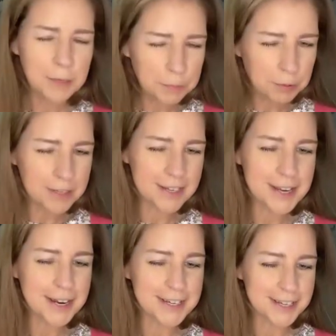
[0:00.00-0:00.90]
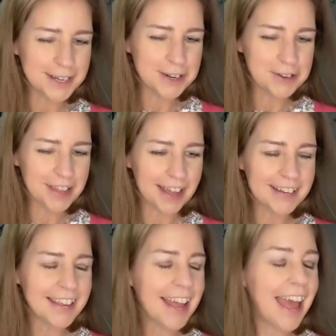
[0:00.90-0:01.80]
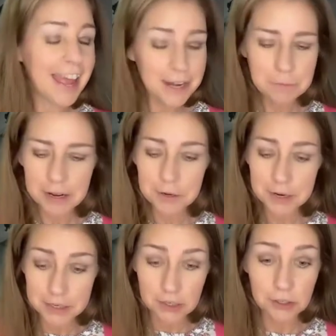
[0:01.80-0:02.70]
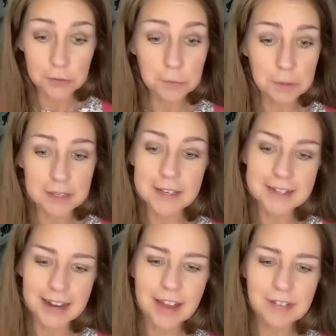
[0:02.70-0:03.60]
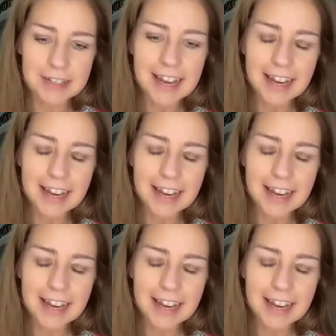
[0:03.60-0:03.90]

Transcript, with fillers: I'm gonna pretend I didn't hear that. Anyway, you get to choose one of these to have in